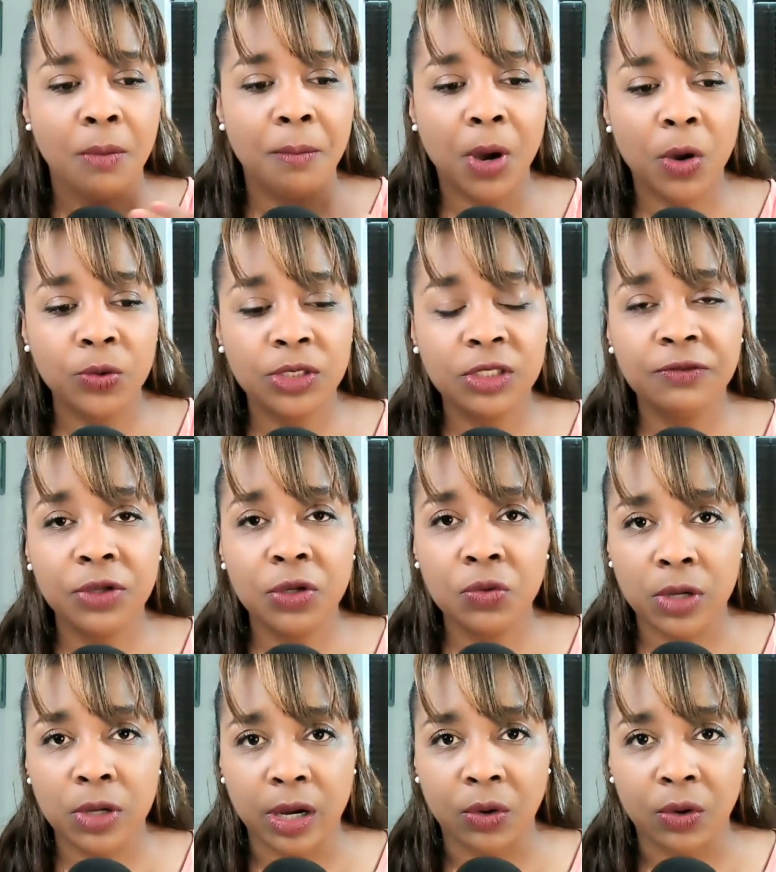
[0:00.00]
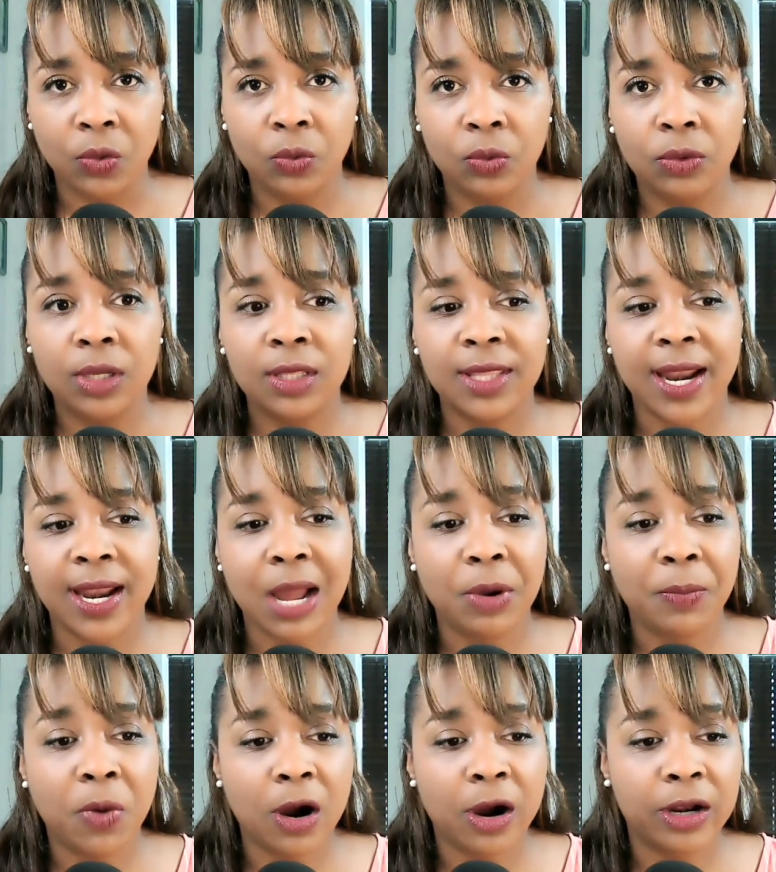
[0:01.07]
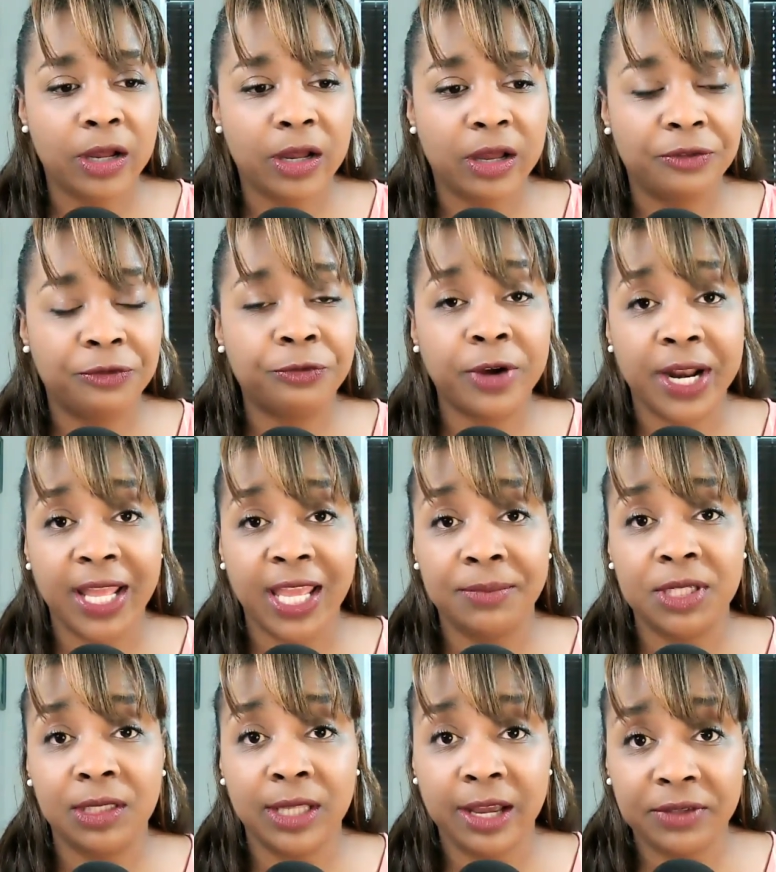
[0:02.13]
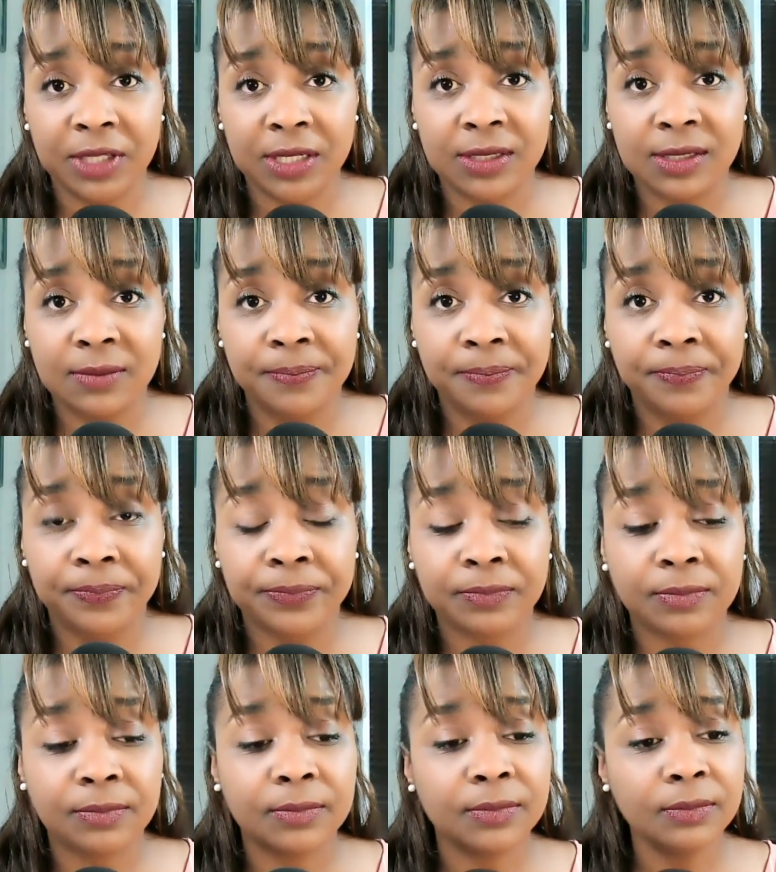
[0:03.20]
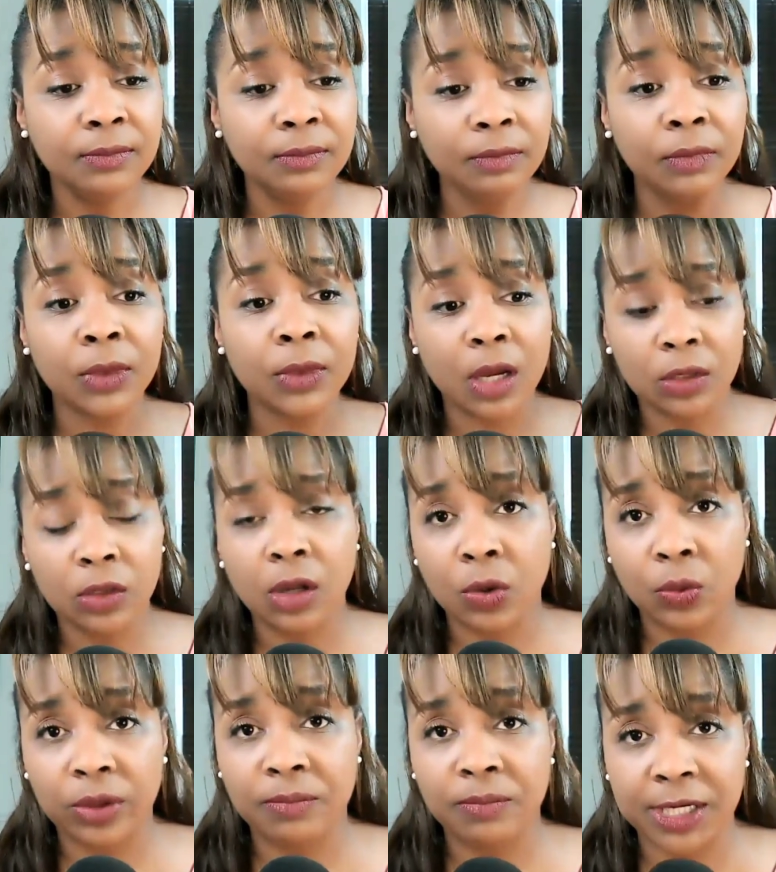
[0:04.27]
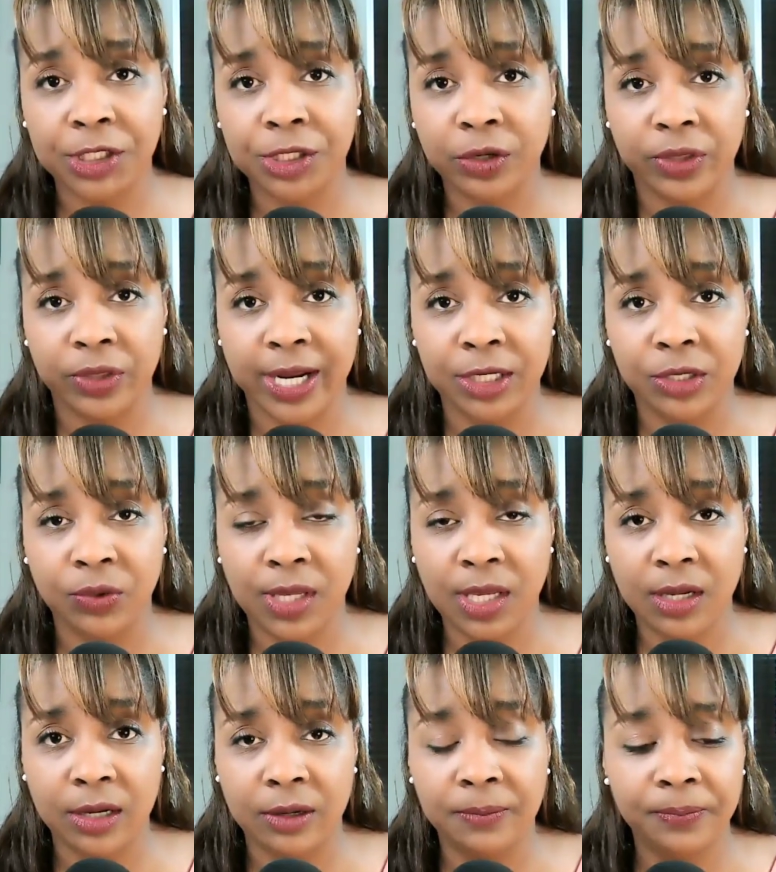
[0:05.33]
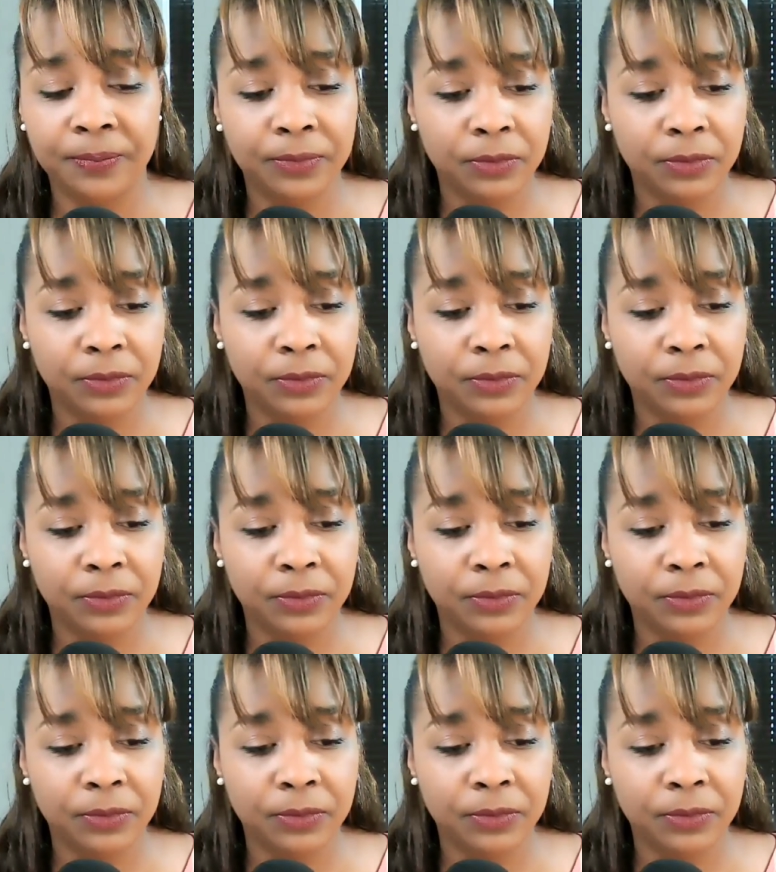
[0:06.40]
Most of you know that I'm a part of Fred Hampton Leftists, along with my show that I do here.